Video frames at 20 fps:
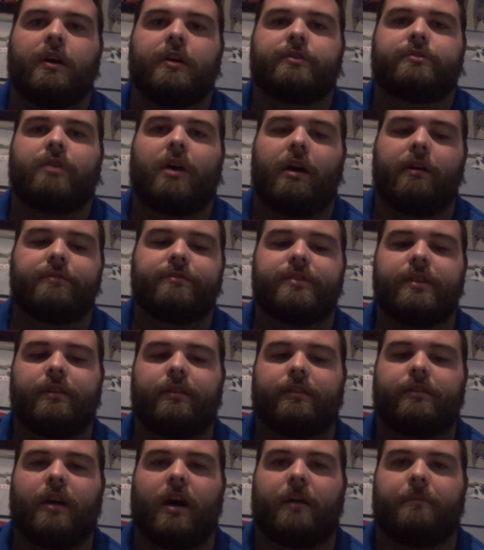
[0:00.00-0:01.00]
So obviously
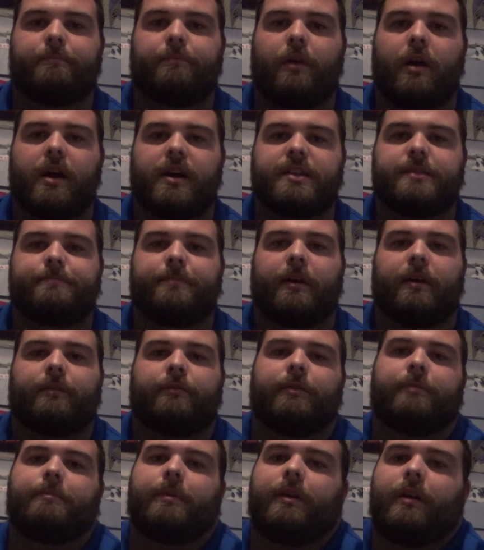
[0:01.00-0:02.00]
the top prospect
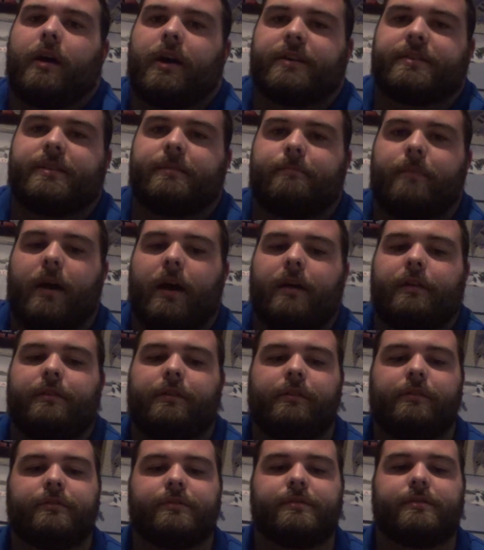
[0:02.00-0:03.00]
would be Austin
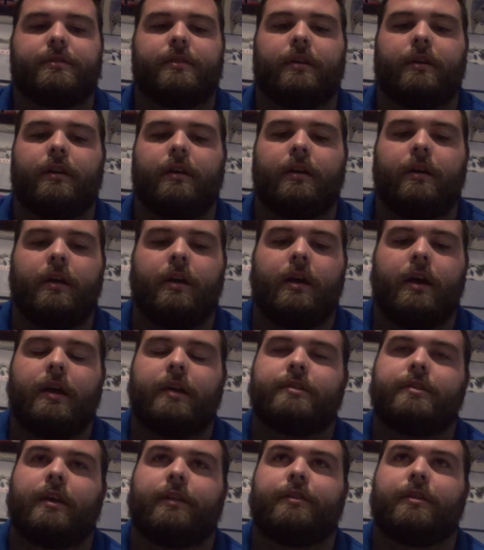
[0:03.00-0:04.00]
Matthews,
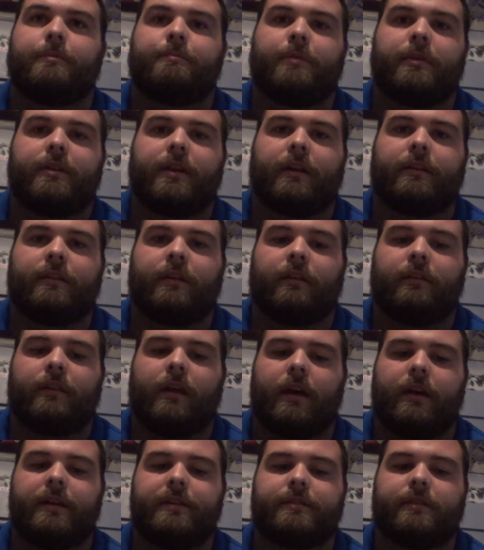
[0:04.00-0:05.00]
and they're predicting
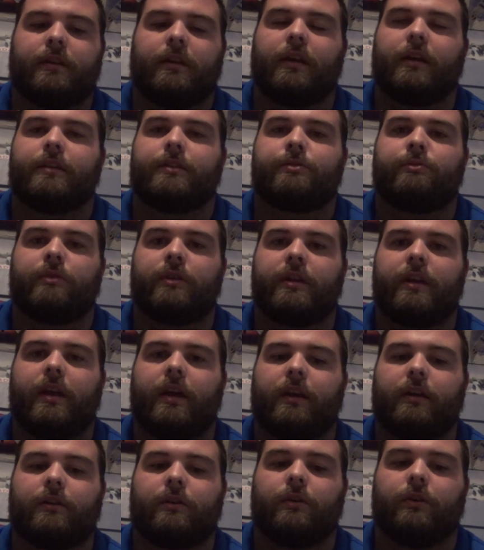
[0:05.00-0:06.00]
that he's going to get
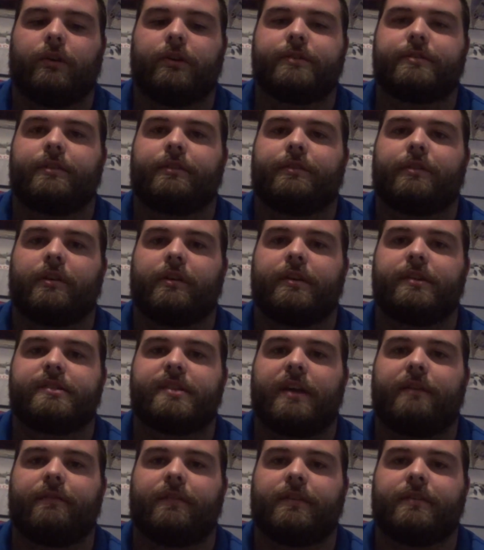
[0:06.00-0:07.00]
28 goals and
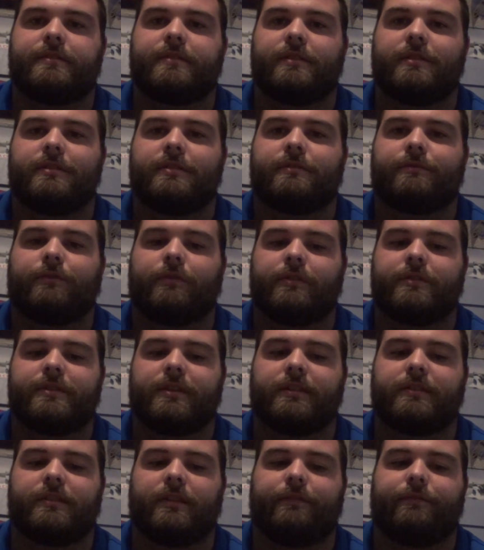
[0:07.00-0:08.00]
37 assists for
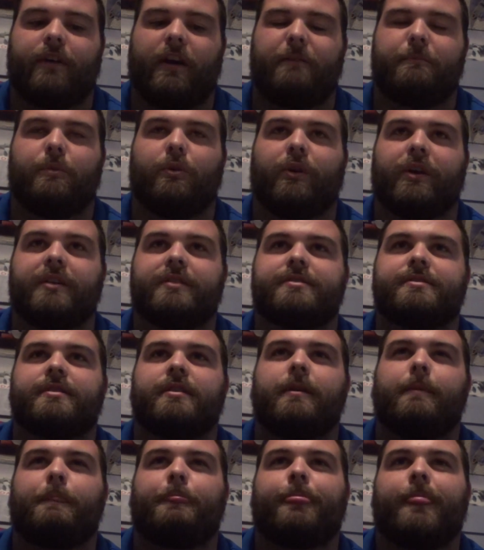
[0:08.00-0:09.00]
65
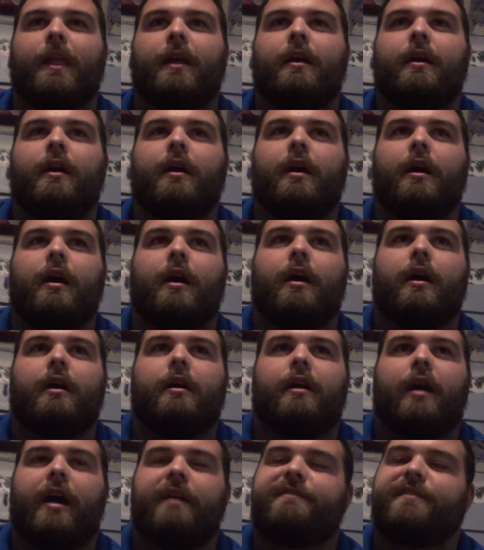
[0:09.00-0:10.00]
points.
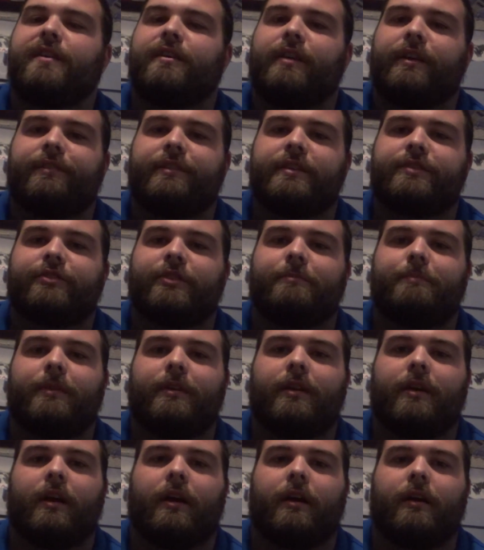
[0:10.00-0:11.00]
I feel like this would
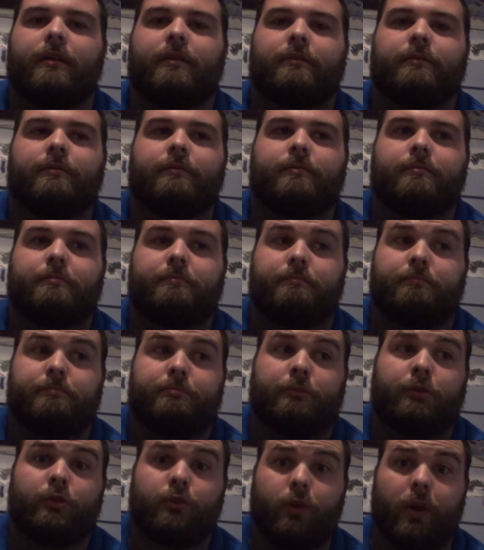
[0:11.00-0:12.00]
be a
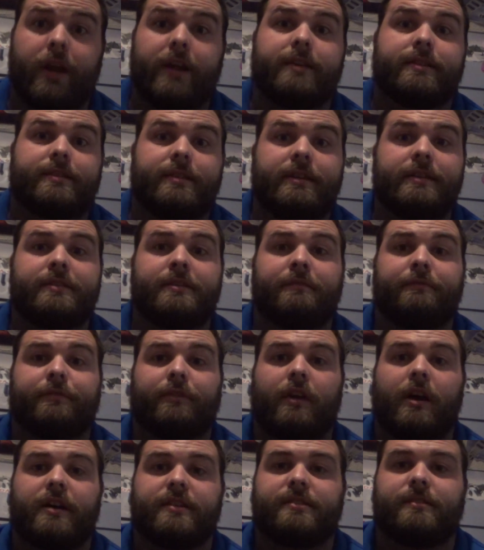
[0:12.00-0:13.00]
great season
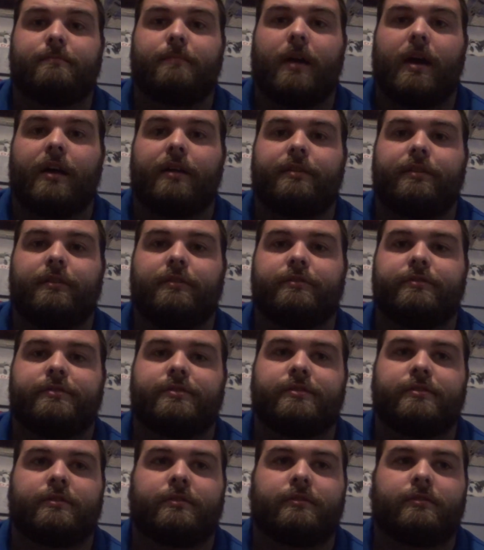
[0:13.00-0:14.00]
for Austin
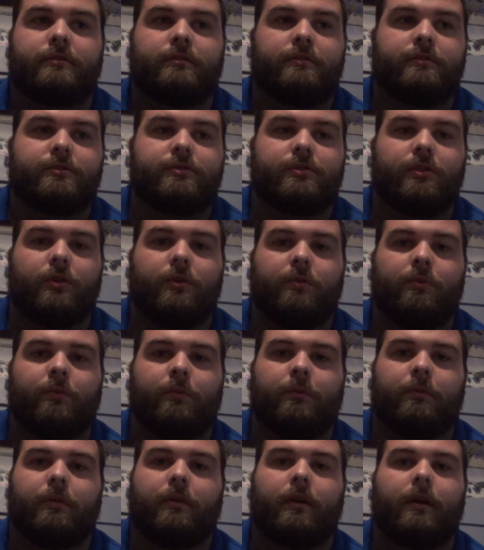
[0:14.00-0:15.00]
Matthews,
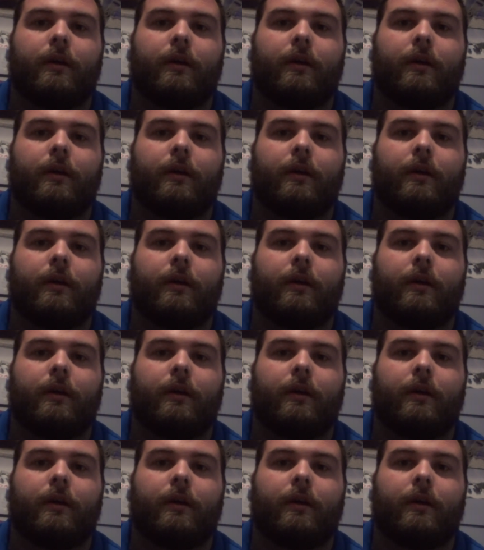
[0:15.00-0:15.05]
so